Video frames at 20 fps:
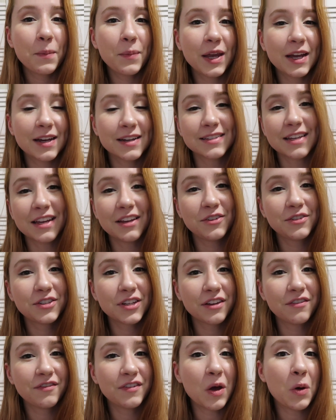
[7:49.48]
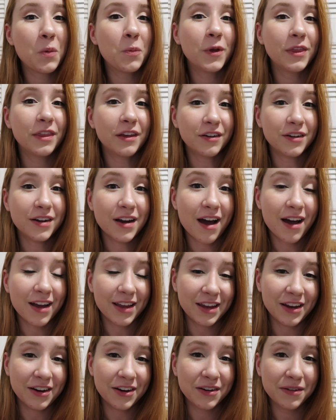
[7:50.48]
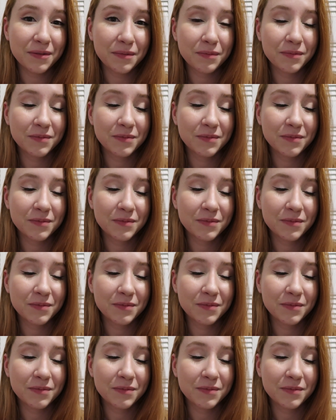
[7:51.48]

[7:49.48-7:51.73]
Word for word: because I usually film when they're not here.